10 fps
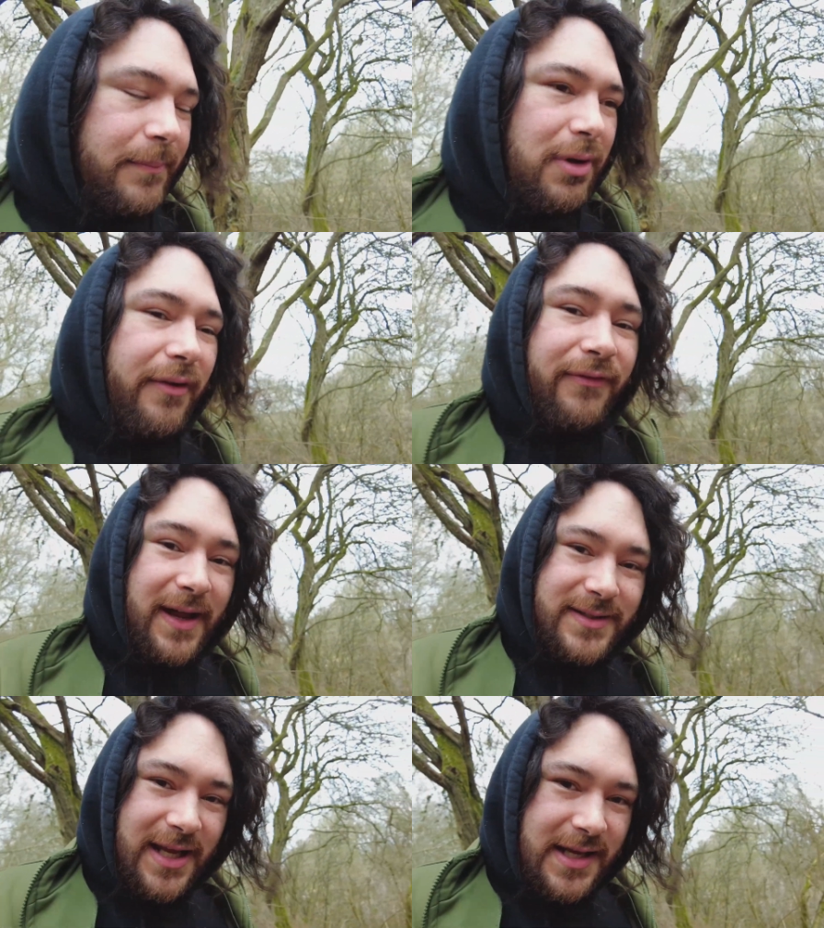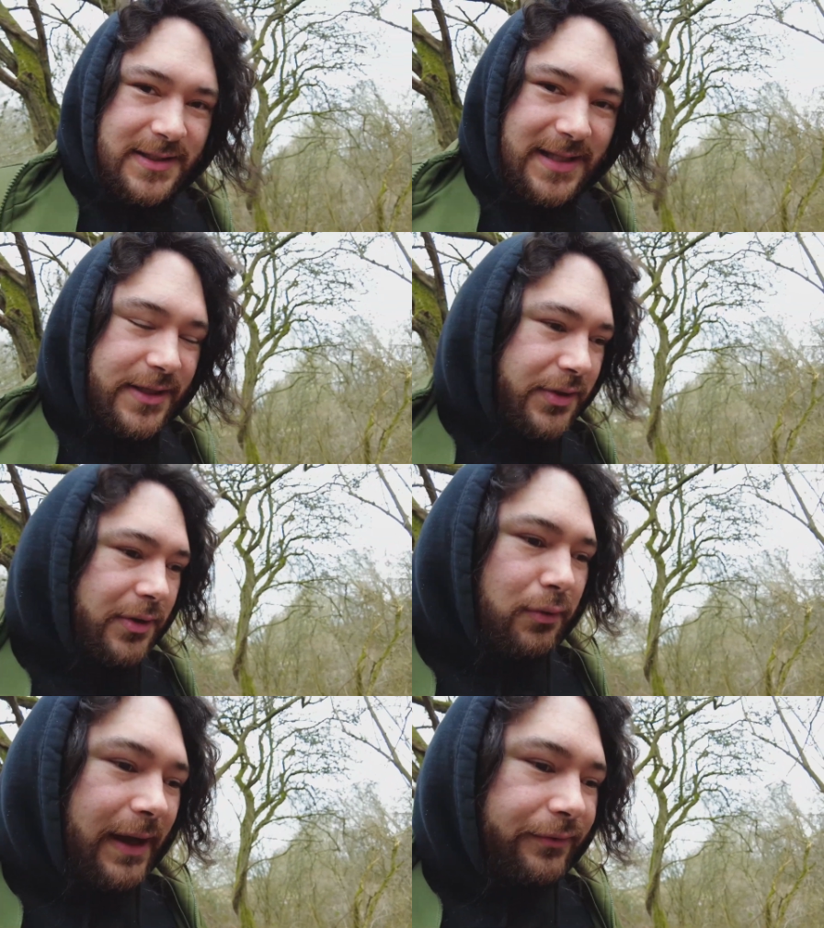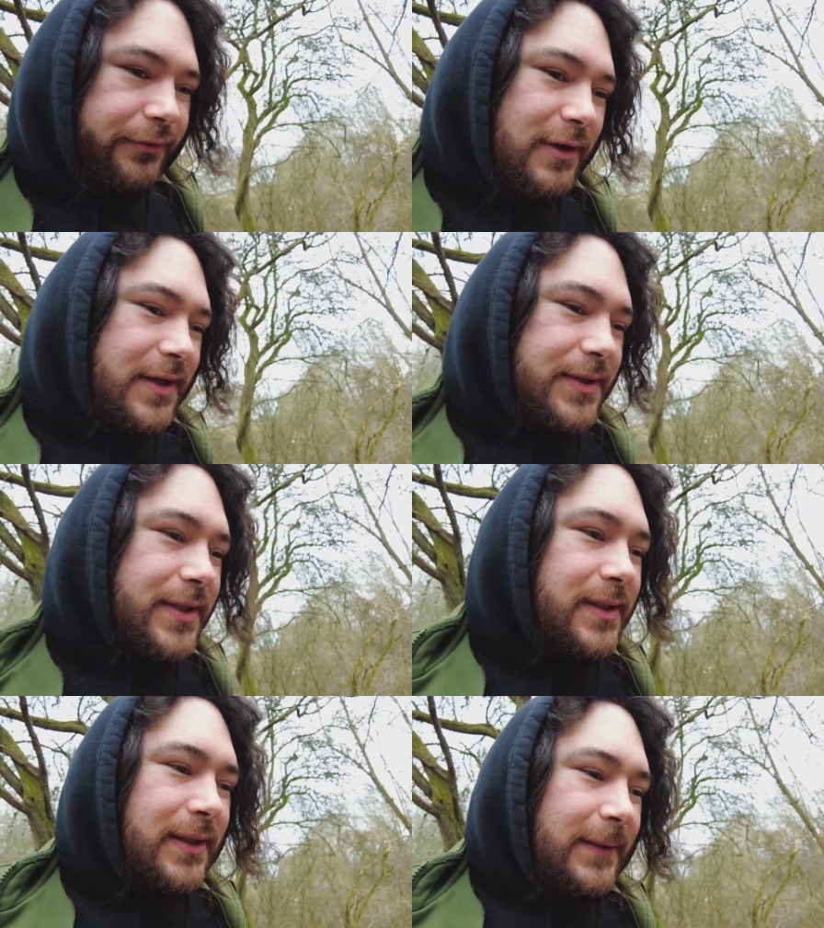blood fat tests. They're doing all that for us